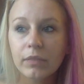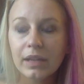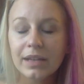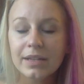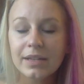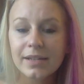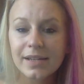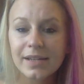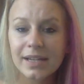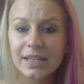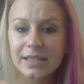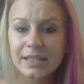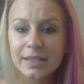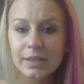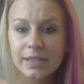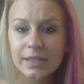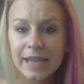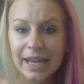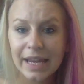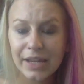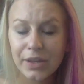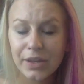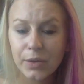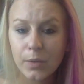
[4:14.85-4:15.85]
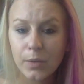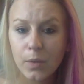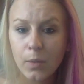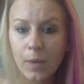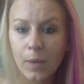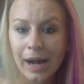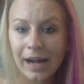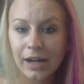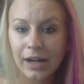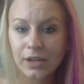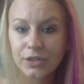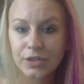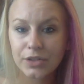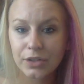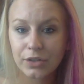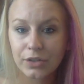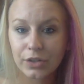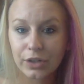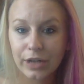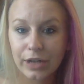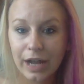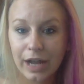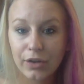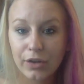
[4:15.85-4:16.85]
Did it take you a while to
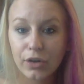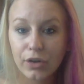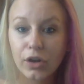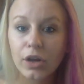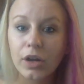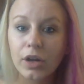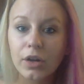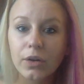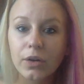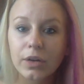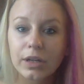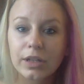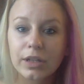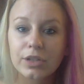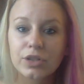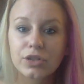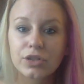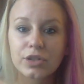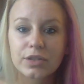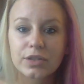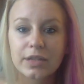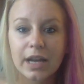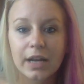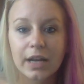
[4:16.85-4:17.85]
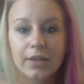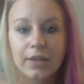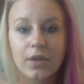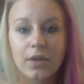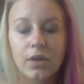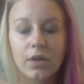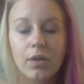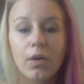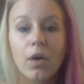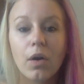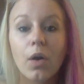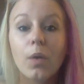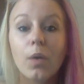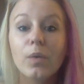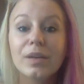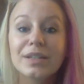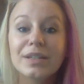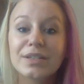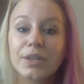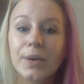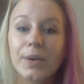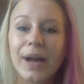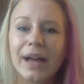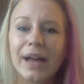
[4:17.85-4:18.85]
learn how to cook, or did you just kind of
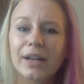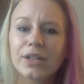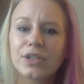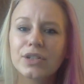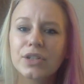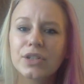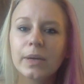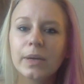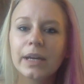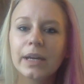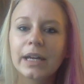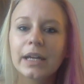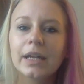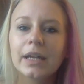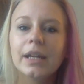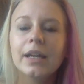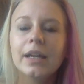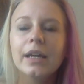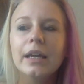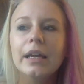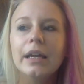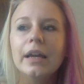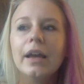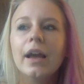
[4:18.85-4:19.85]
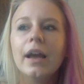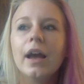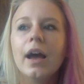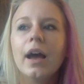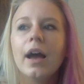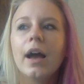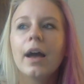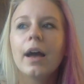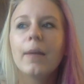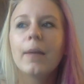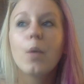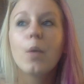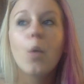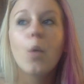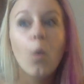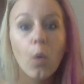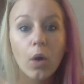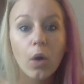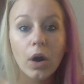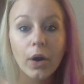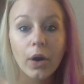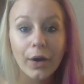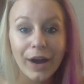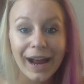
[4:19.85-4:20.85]
always know how to do it?
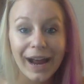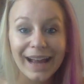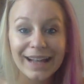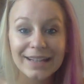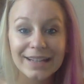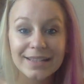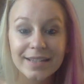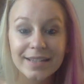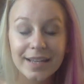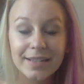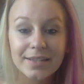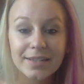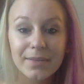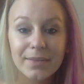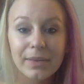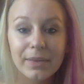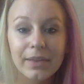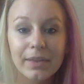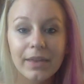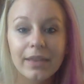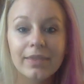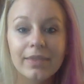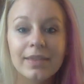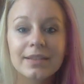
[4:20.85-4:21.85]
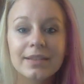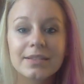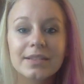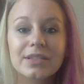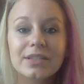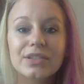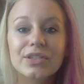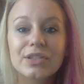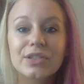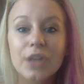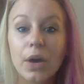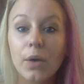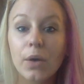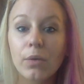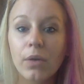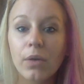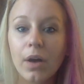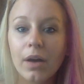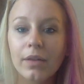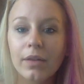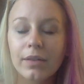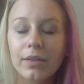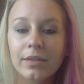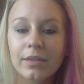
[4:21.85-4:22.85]
Or I could say something like,
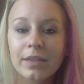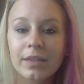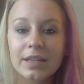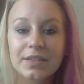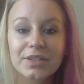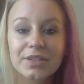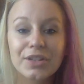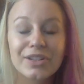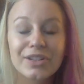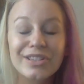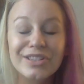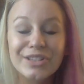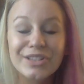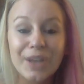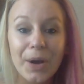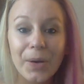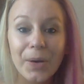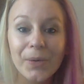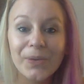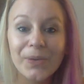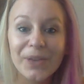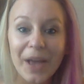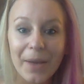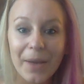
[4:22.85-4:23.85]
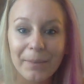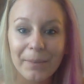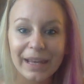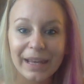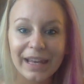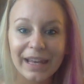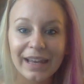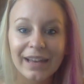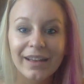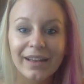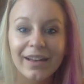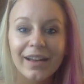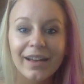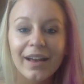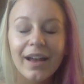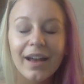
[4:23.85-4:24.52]
this looks so yummy.